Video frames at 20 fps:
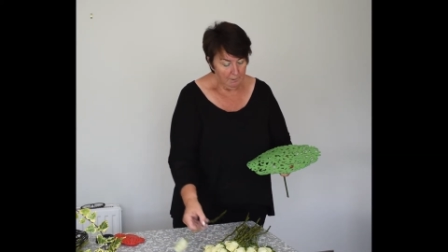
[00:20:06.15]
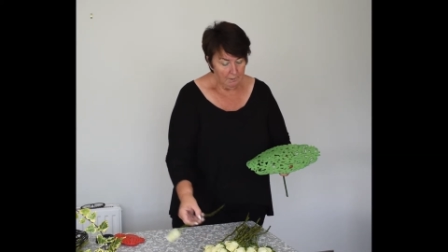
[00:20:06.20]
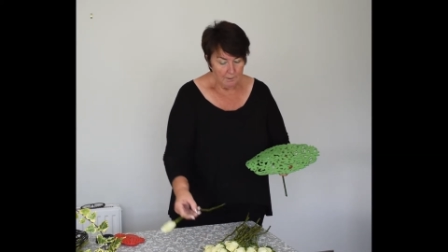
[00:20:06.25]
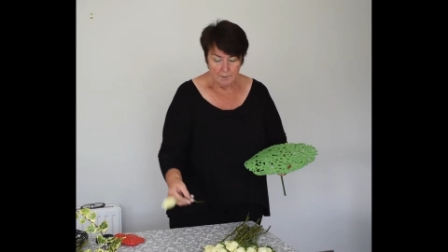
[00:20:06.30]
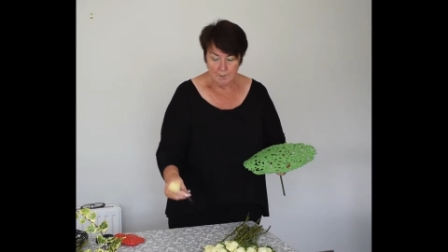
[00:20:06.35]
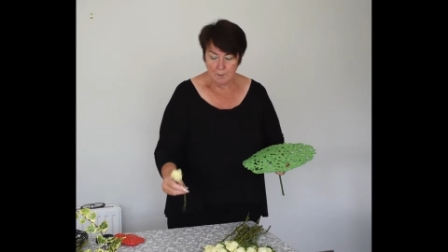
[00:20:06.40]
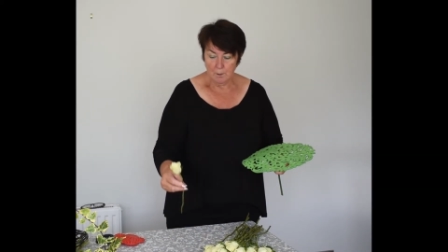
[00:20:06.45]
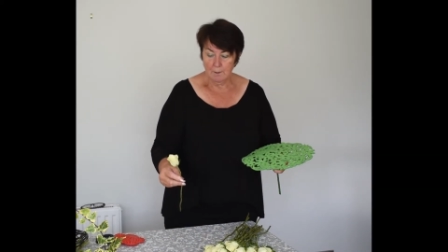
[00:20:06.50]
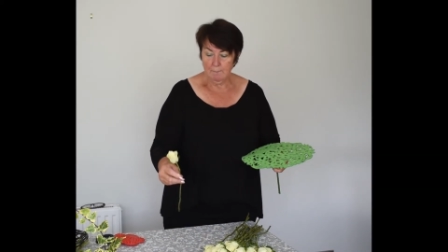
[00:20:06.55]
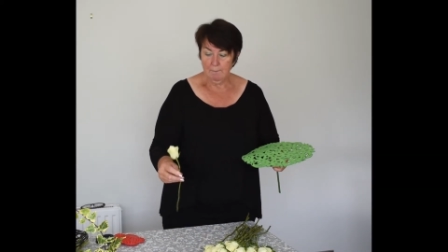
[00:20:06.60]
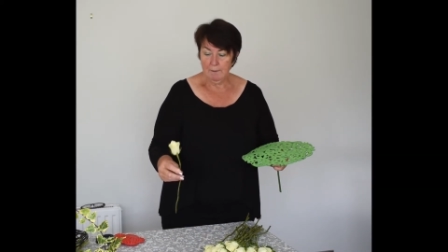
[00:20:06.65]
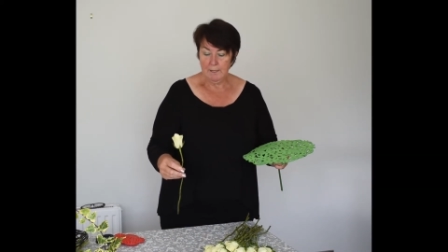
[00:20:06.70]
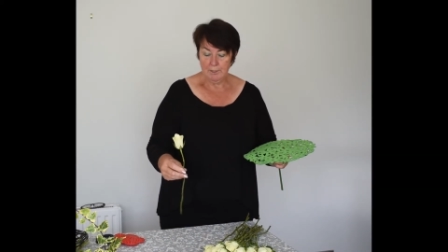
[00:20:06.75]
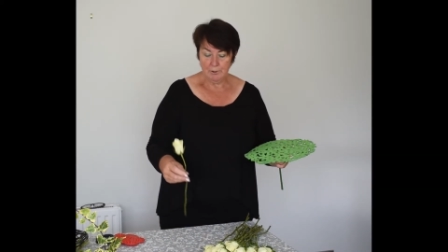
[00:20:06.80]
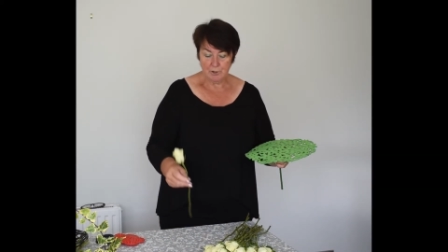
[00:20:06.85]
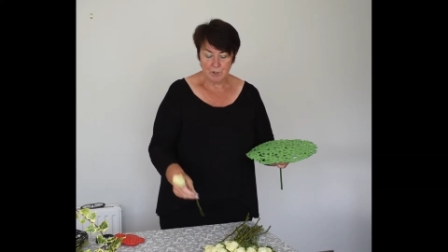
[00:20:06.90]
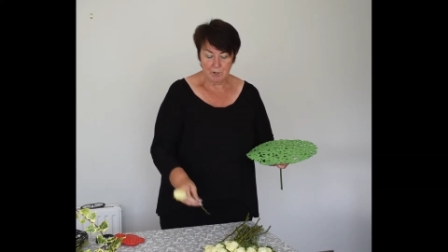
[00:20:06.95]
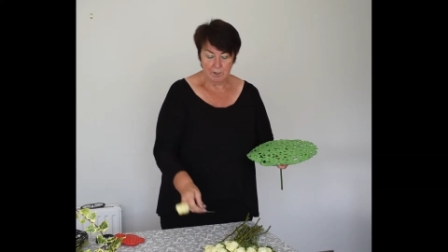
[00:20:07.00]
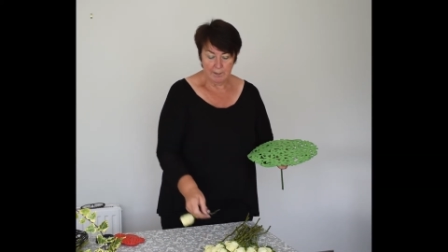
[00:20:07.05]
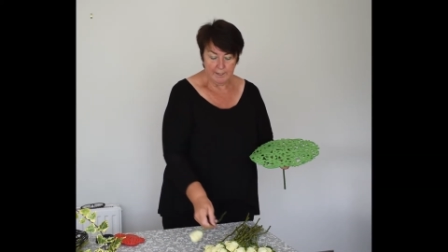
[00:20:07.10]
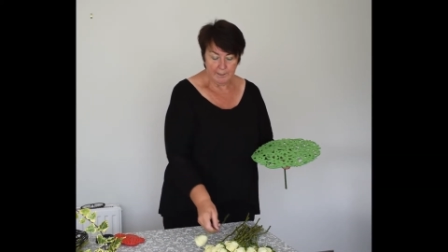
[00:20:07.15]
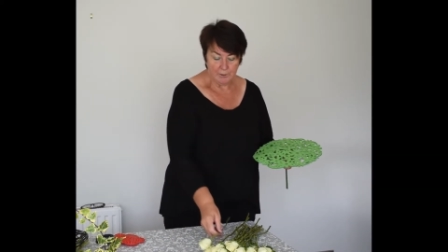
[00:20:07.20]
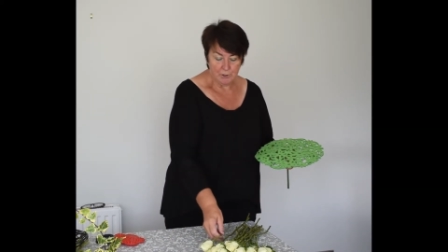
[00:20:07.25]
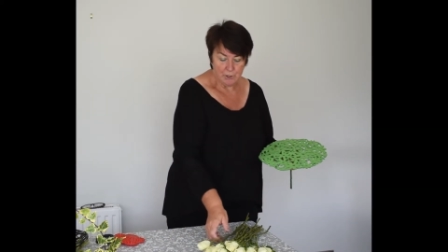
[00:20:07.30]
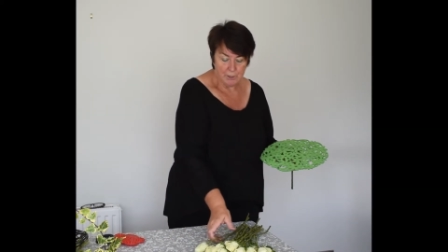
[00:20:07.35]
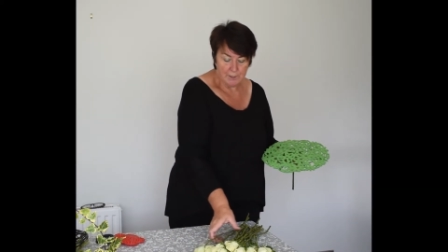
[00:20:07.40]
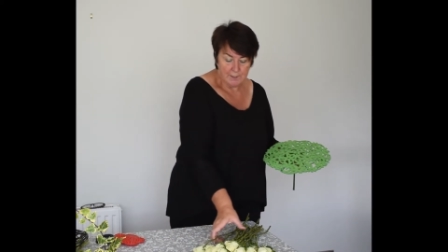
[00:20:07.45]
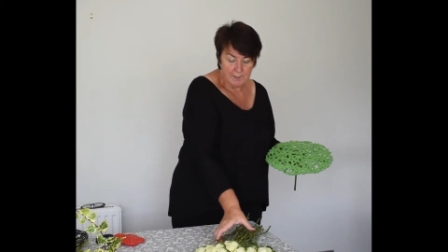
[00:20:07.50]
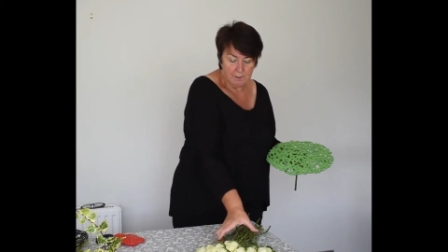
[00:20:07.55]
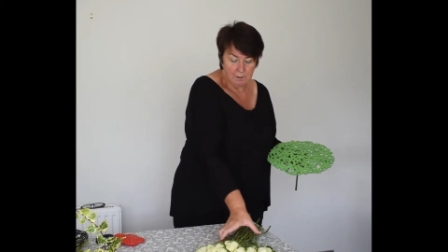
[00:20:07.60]
So I'm literally
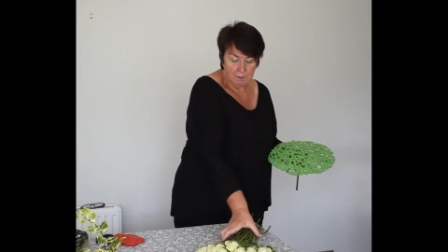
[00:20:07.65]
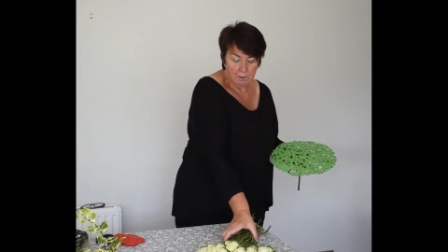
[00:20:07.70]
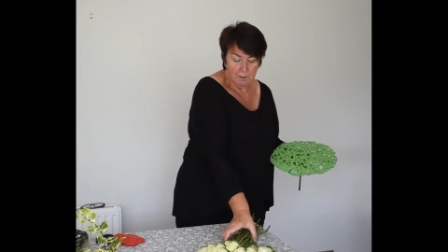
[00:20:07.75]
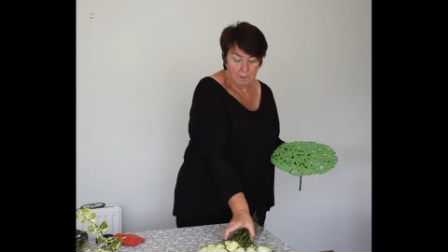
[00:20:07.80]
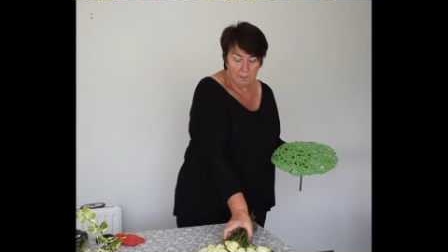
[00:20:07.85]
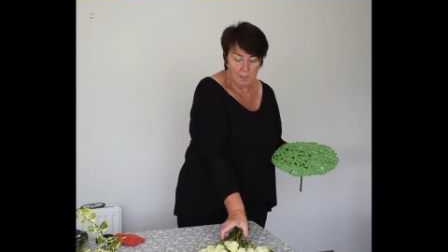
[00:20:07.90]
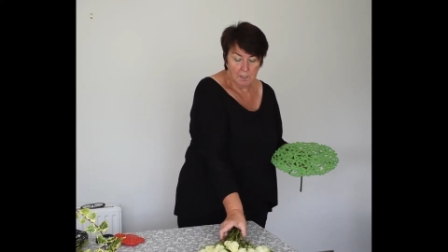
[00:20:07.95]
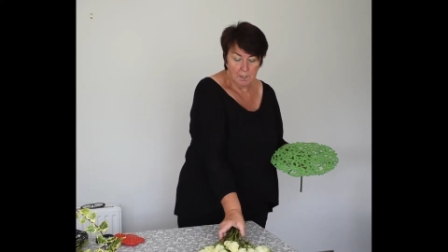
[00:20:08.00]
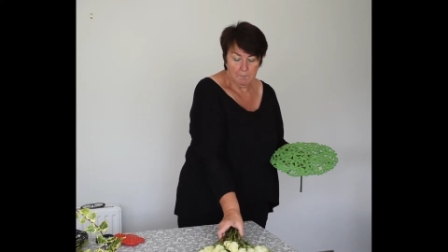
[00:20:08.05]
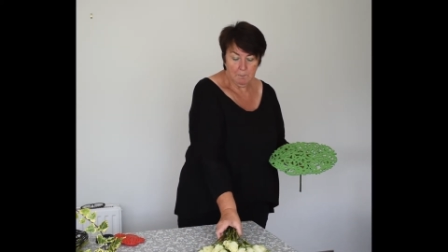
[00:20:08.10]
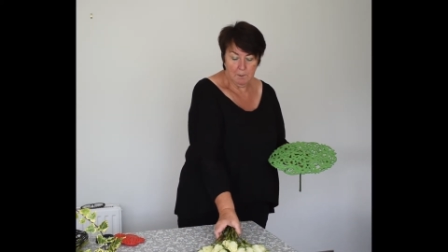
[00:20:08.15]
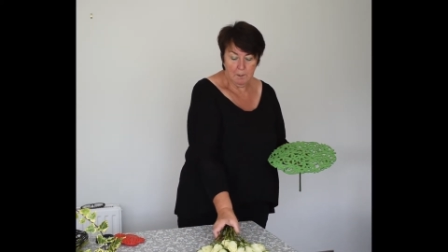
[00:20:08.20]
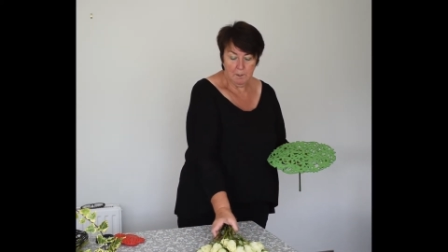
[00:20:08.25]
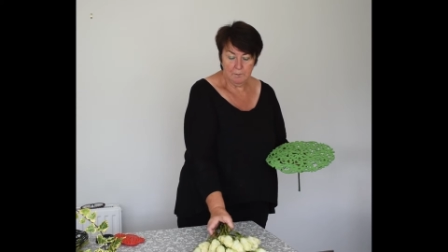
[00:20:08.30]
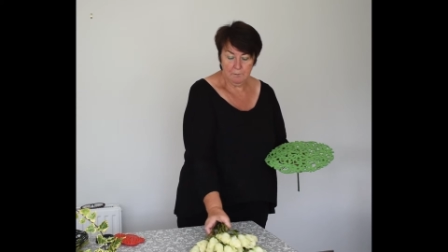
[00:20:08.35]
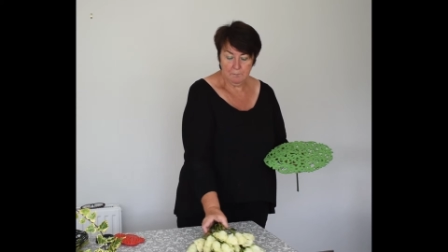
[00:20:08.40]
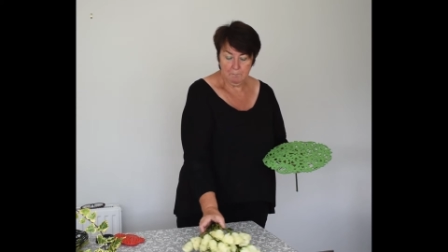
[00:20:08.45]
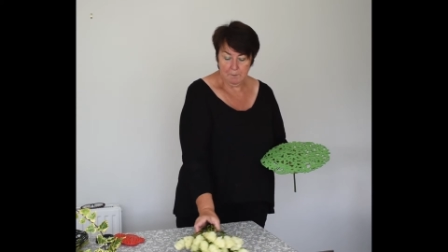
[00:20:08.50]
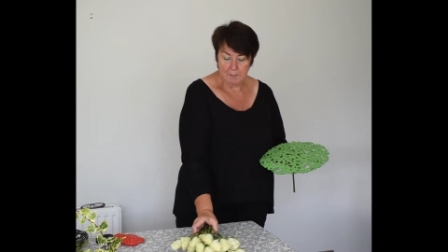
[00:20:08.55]
just got a couple of